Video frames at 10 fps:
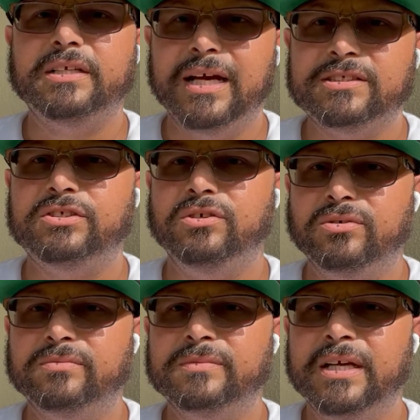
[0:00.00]
Yes,
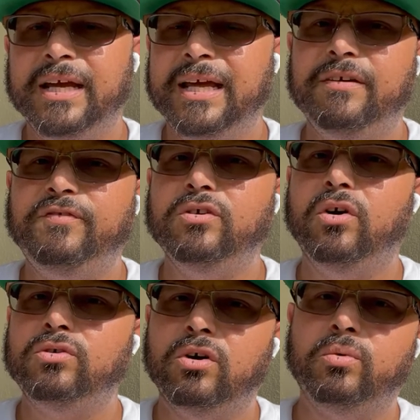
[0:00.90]
you. And if you
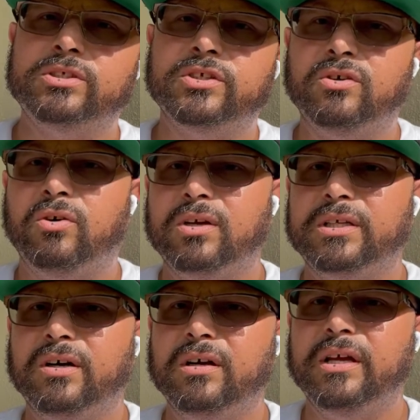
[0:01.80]
don't know what your
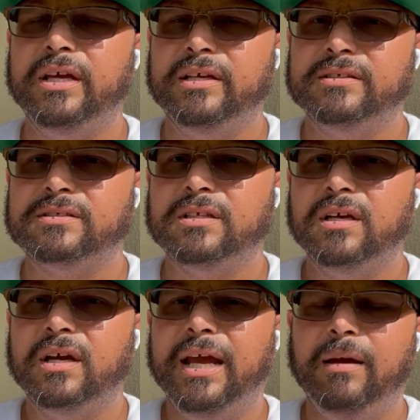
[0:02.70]
calling is,
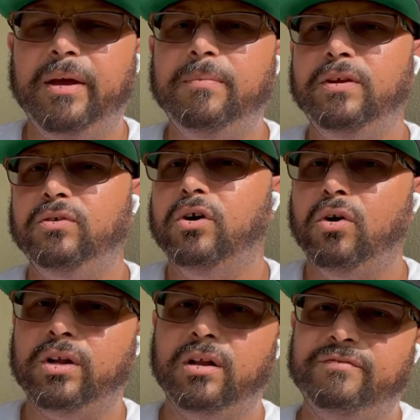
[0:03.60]
and maybe you
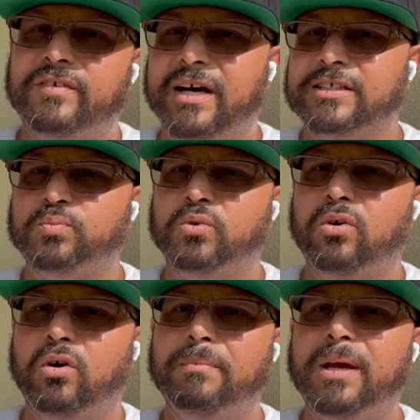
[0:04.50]
go to Love Gospel,
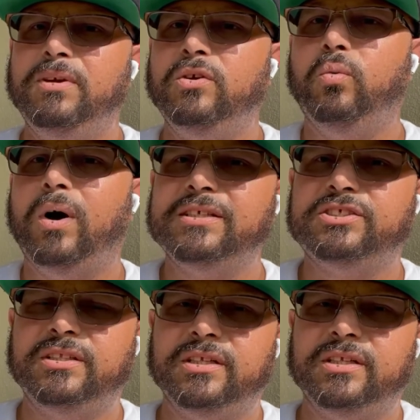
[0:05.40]
or maybe you're watching